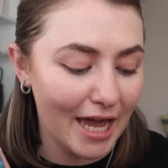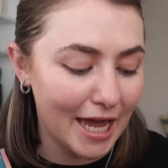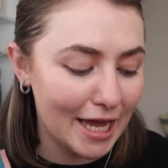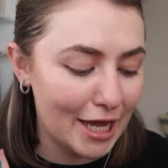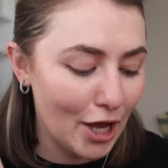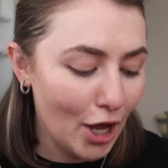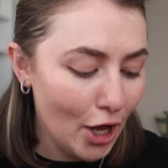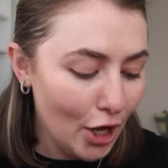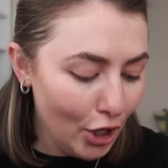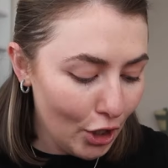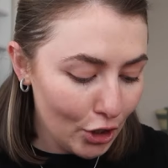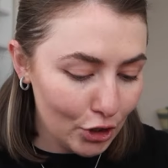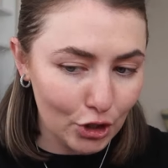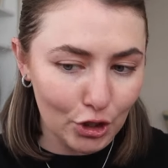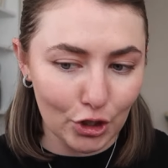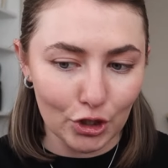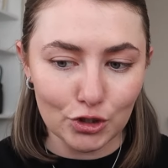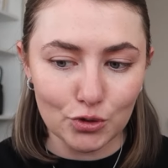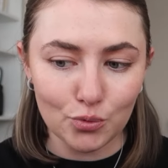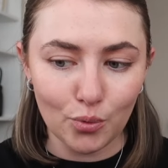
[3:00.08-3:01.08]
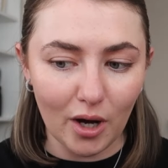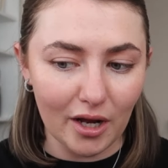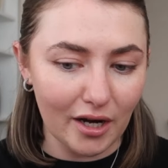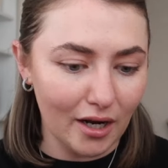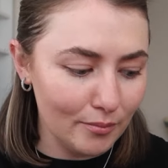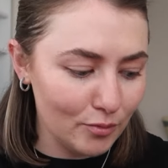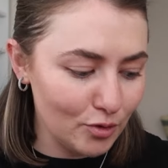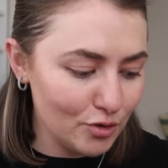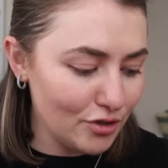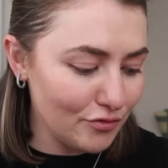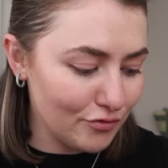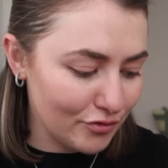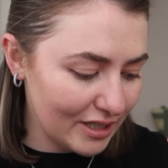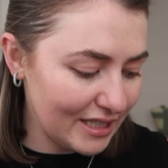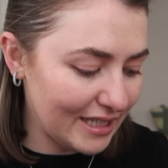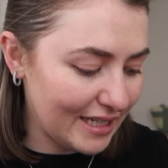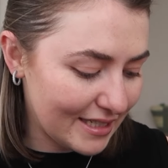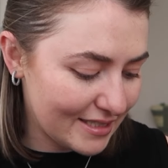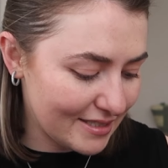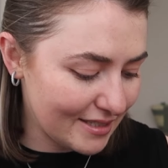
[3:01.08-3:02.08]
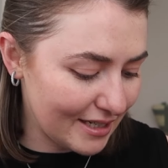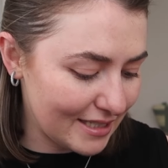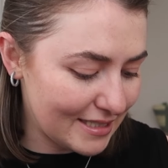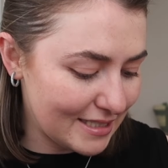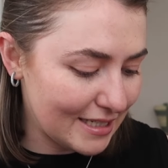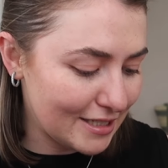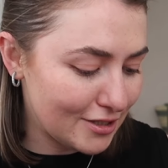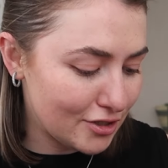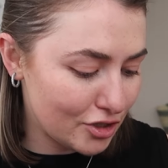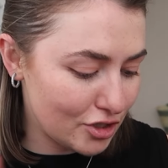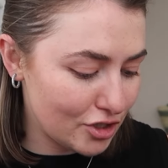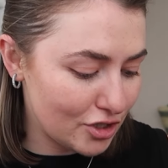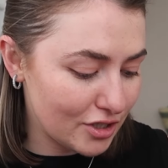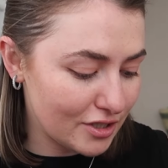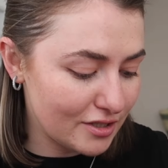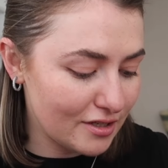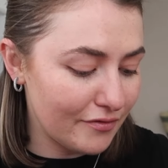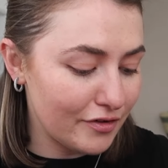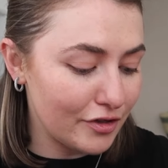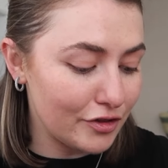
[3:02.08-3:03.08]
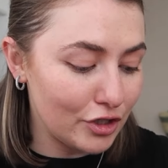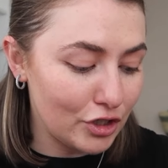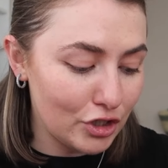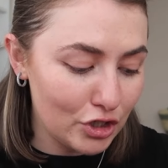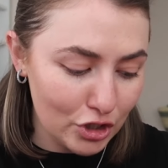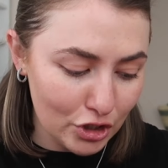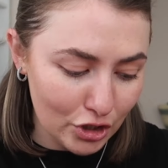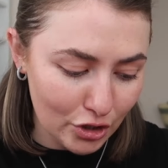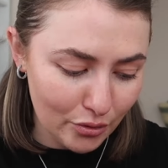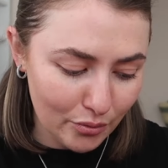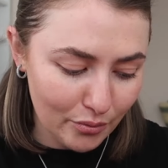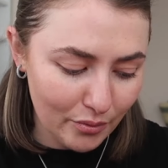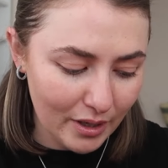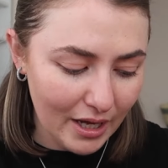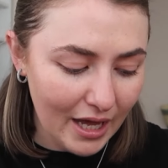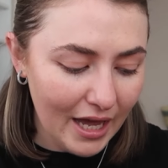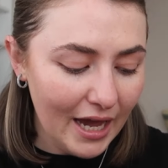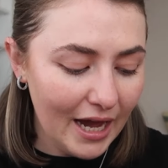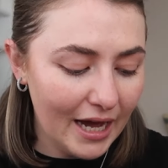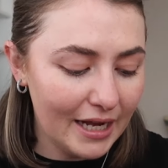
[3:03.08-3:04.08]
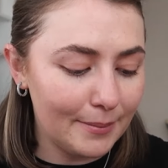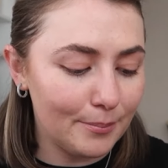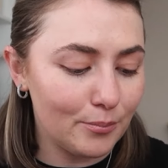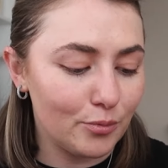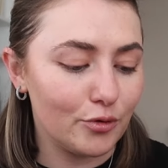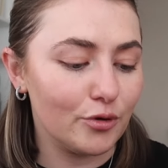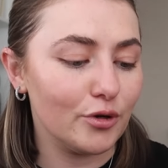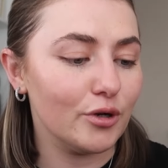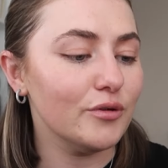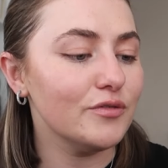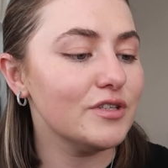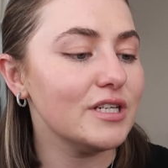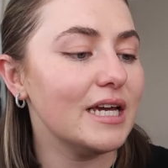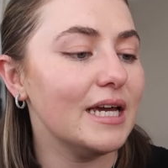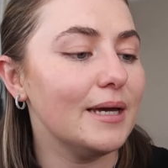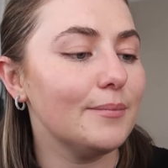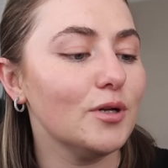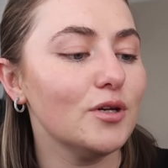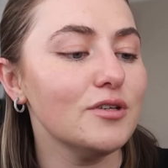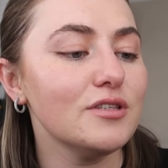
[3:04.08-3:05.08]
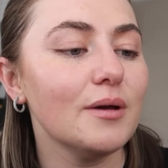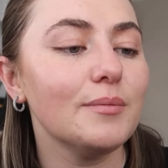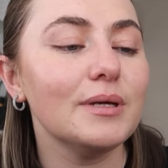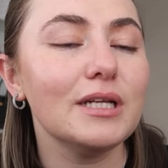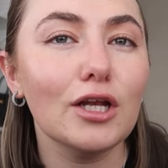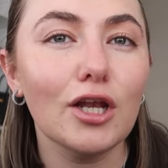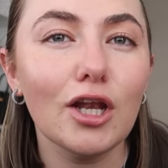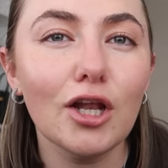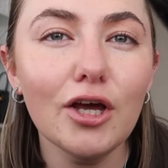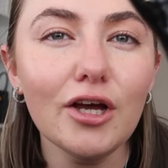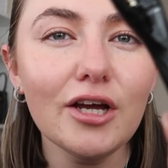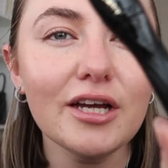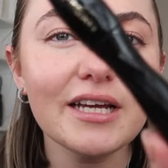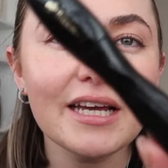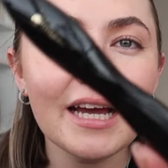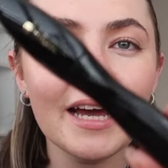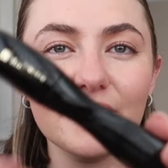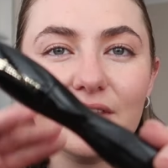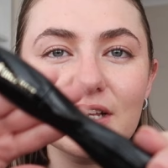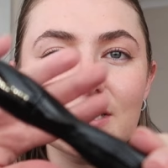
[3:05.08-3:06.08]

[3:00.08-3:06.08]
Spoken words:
a good one. I'm also really excited to discover the new and improved Hypnose. I mean, look at